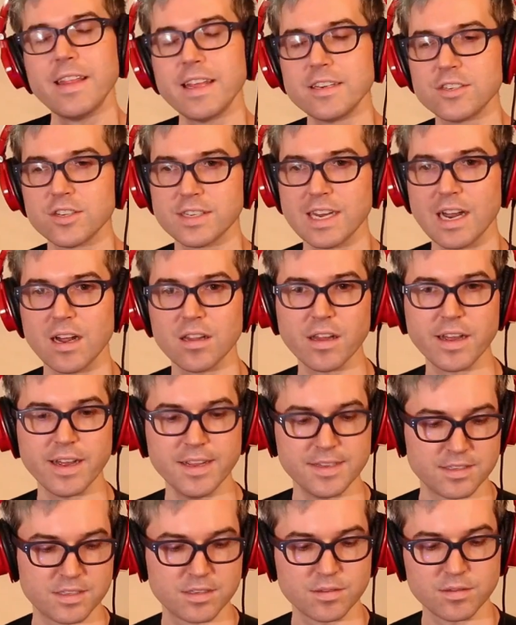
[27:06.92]
that just
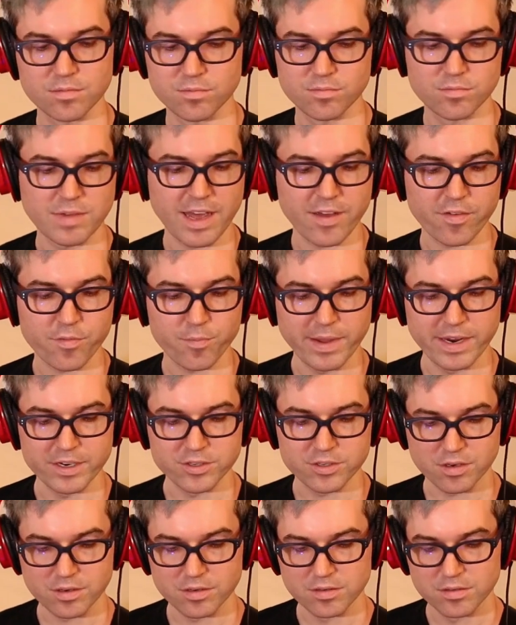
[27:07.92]
outlines F
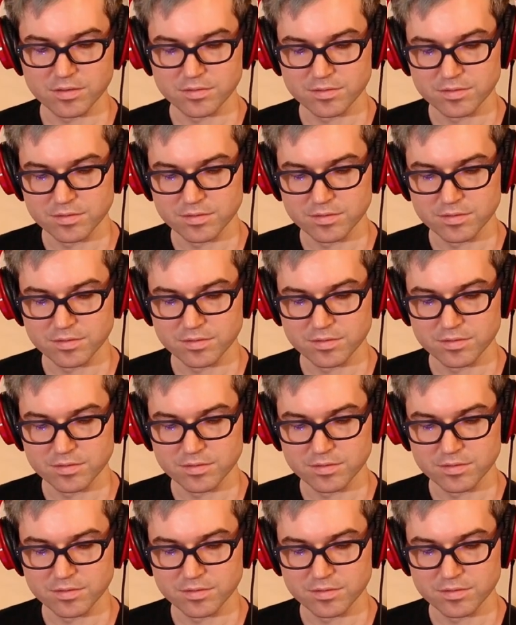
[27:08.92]
major.